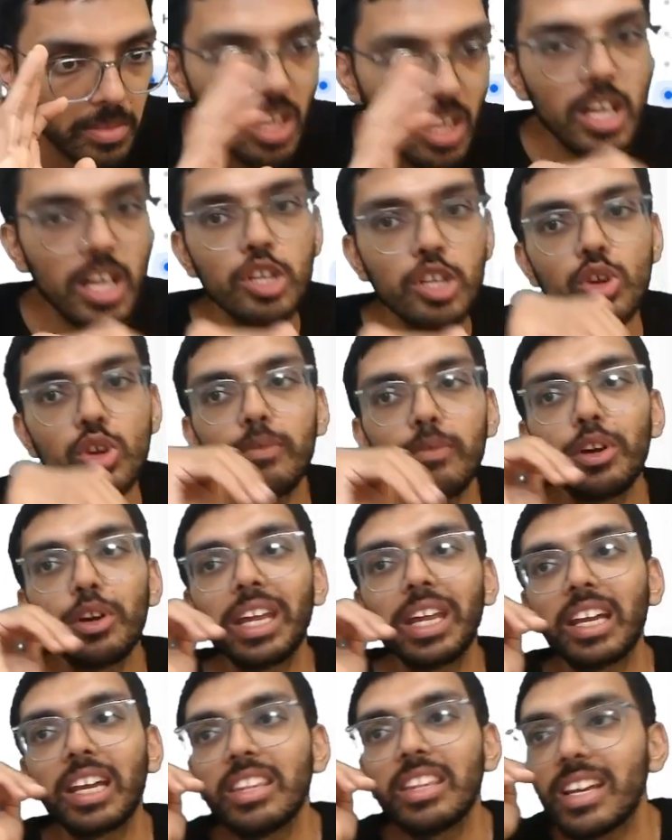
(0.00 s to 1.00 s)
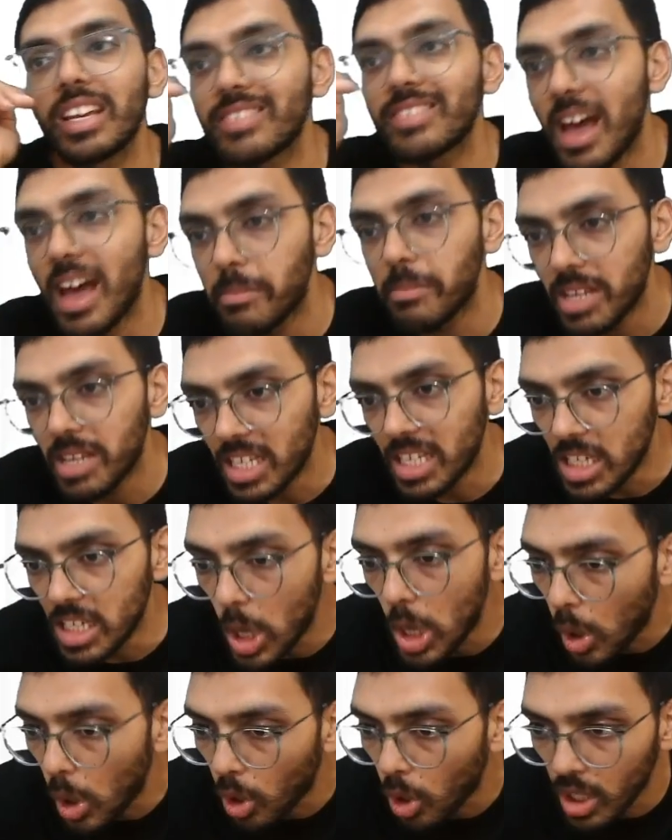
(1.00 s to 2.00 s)
So if you're taking the exam in
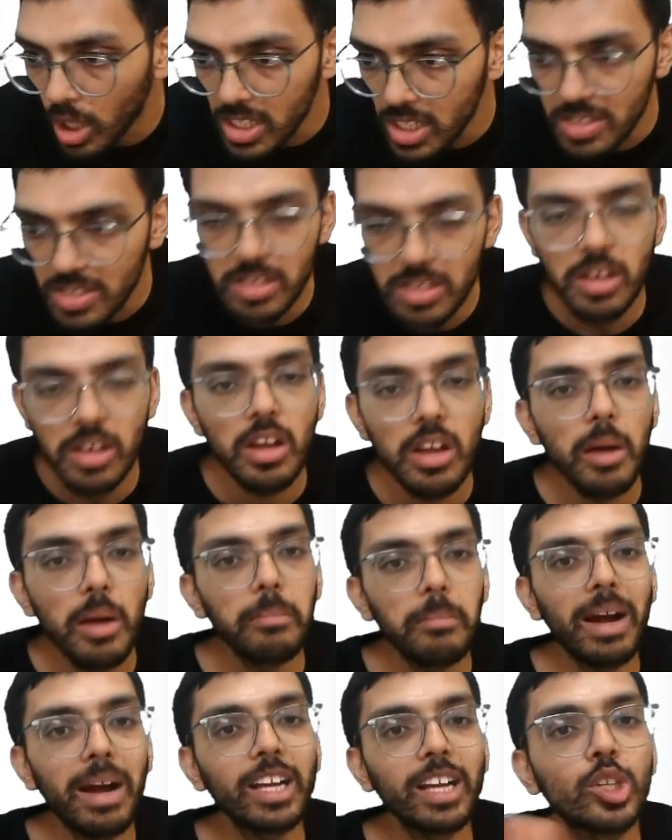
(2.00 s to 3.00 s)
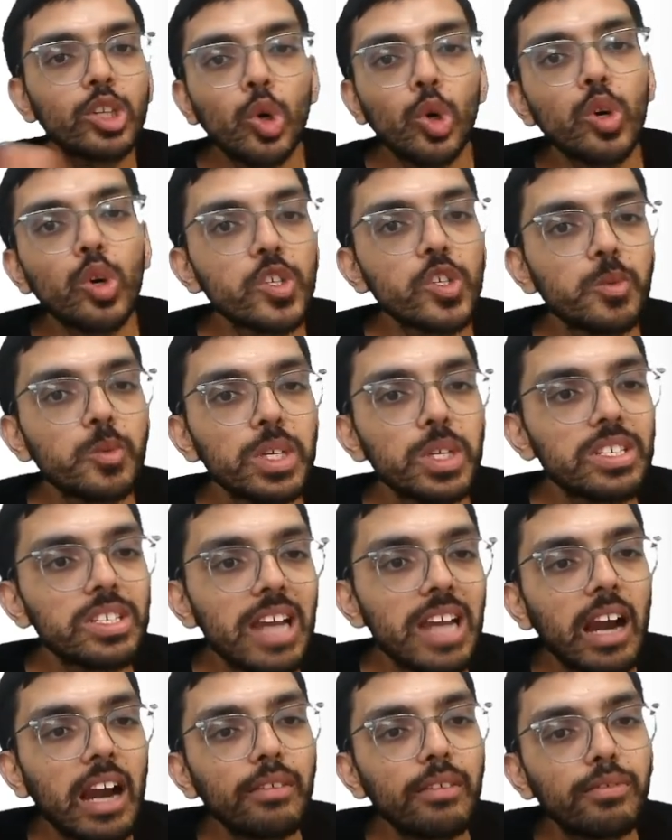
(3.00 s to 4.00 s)
August, my course would
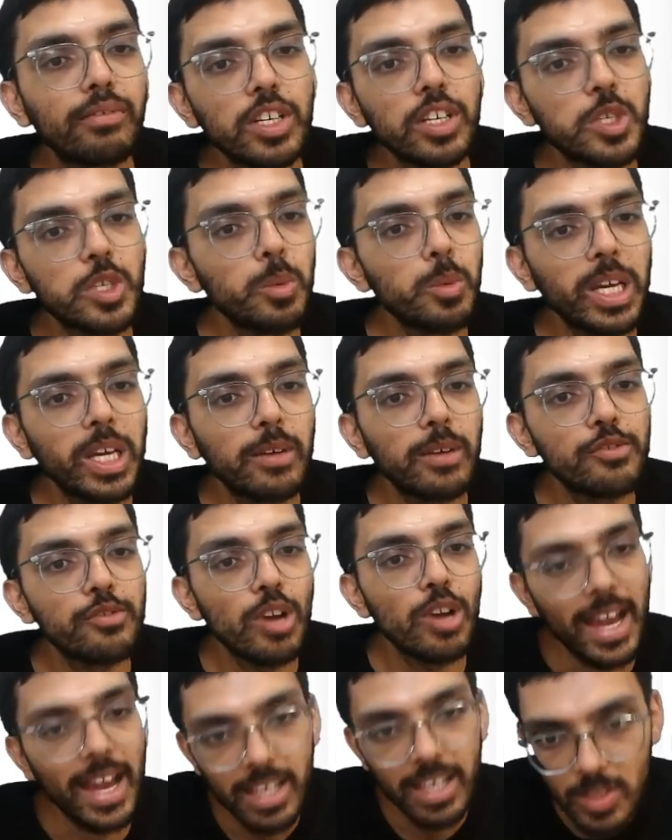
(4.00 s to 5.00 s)
start first week of July.